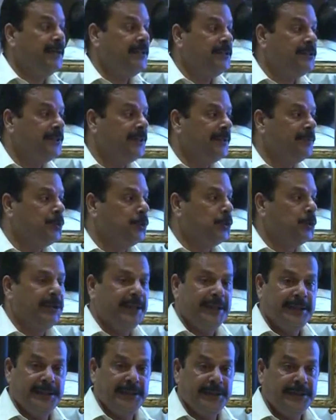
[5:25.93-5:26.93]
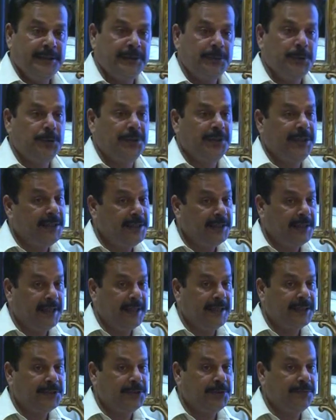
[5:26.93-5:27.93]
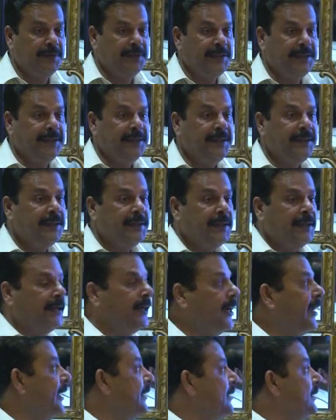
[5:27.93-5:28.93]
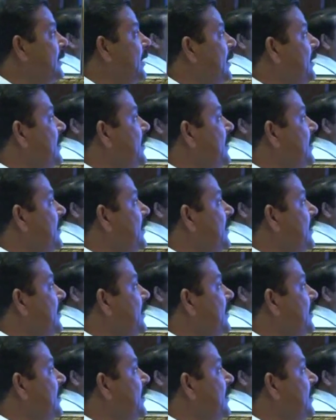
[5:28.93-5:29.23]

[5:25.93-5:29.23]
brings them together to think collectively and